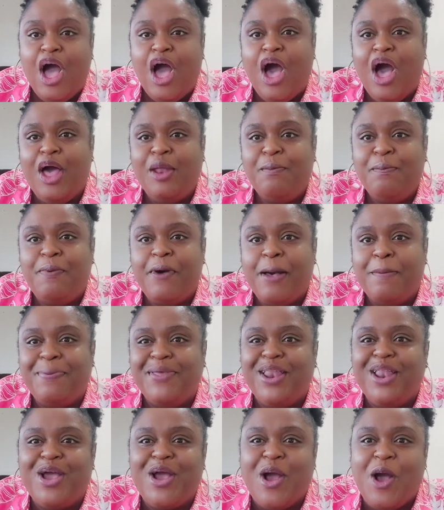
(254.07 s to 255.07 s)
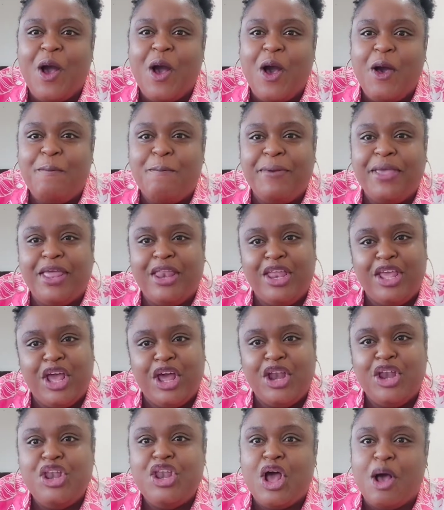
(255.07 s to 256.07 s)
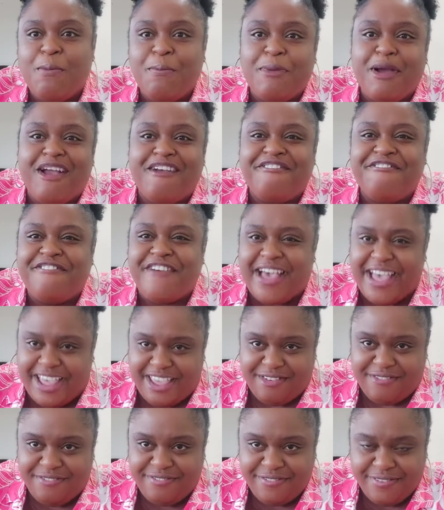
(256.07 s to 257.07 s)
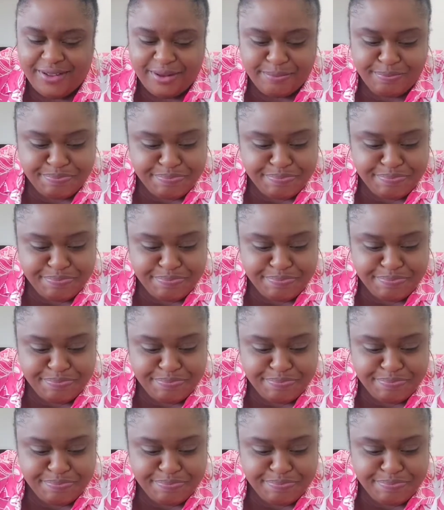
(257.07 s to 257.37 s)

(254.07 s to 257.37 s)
Unpopular opinion number five,